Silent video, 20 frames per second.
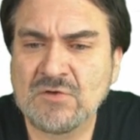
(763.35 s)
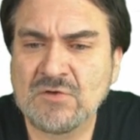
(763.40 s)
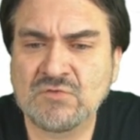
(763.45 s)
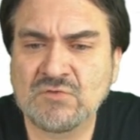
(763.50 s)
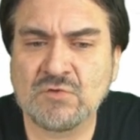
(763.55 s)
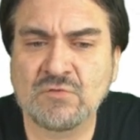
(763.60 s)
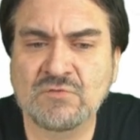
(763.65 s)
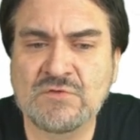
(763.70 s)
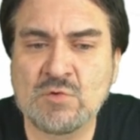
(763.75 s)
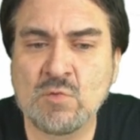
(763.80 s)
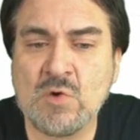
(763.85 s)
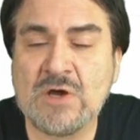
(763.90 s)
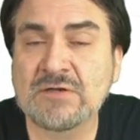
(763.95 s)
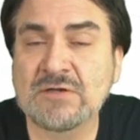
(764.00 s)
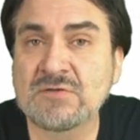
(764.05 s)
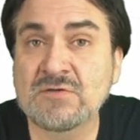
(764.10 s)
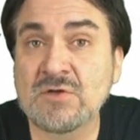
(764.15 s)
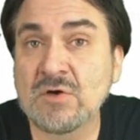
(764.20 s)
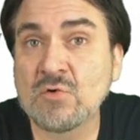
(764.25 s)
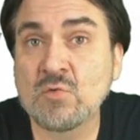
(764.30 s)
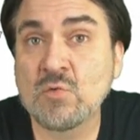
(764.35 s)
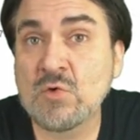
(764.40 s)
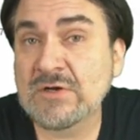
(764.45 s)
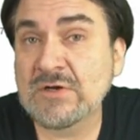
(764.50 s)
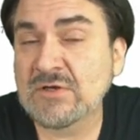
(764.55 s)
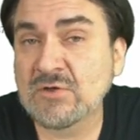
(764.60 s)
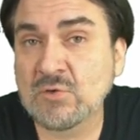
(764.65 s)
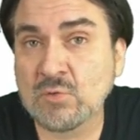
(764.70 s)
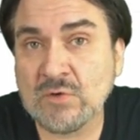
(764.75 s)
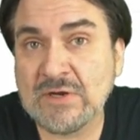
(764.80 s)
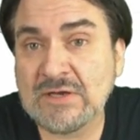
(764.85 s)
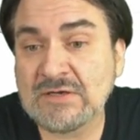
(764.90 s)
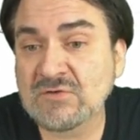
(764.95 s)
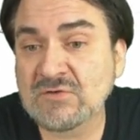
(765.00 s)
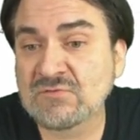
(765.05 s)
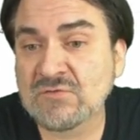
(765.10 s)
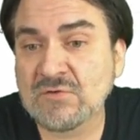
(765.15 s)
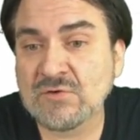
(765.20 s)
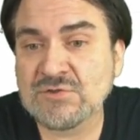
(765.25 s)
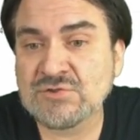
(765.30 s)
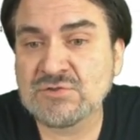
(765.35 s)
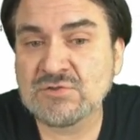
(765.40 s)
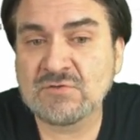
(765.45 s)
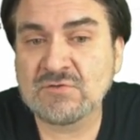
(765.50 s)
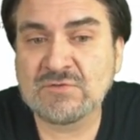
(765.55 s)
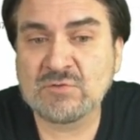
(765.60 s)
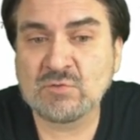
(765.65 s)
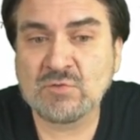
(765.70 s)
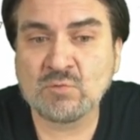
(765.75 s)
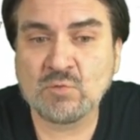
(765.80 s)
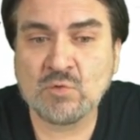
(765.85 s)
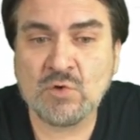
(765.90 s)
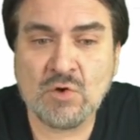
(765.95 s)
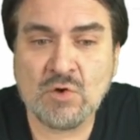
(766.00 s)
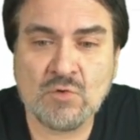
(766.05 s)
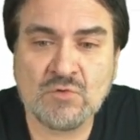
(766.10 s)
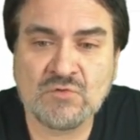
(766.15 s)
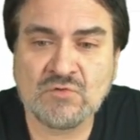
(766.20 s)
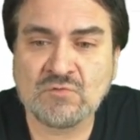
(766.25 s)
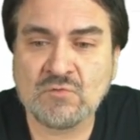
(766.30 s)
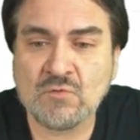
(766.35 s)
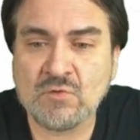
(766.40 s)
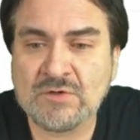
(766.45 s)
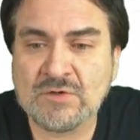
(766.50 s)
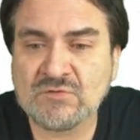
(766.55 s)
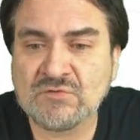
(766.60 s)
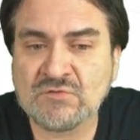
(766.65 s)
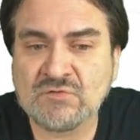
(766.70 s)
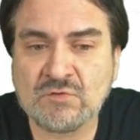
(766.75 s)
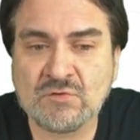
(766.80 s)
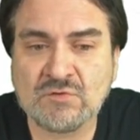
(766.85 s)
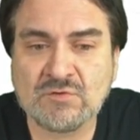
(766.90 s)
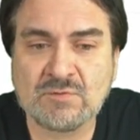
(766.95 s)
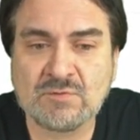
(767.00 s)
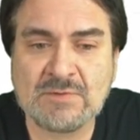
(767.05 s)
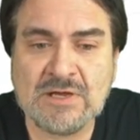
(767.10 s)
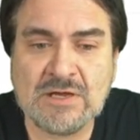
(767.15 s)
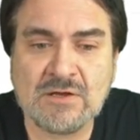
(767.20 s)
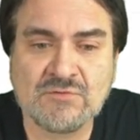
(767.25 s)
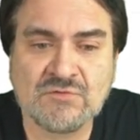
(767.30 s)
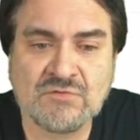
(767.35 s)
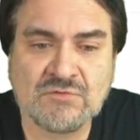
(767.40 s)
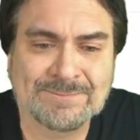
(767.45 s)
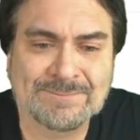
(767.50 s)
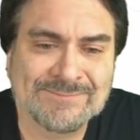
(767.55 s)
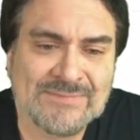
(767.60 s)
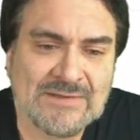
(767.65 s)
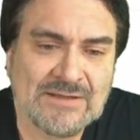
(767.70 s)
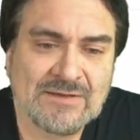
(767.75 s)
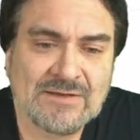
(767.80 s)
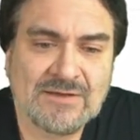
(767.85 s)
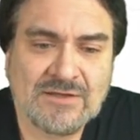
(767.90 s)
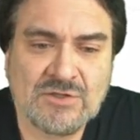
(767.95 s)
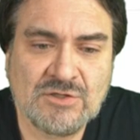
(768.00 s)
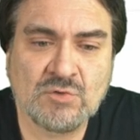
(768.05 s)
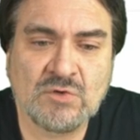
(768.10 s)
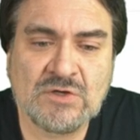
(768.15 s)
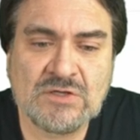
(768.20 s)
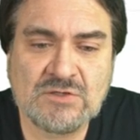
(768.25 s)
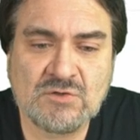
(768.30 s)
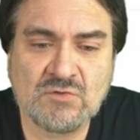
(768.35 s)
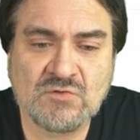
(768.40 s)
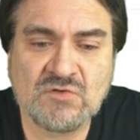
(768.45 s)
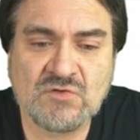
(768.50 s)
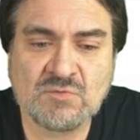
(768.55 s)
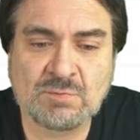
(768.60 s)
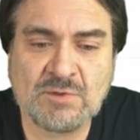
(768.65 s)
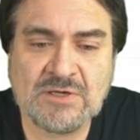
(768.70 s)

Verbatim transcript: So if you want to know what a graded version of it goes for in certain amounts, you can use this.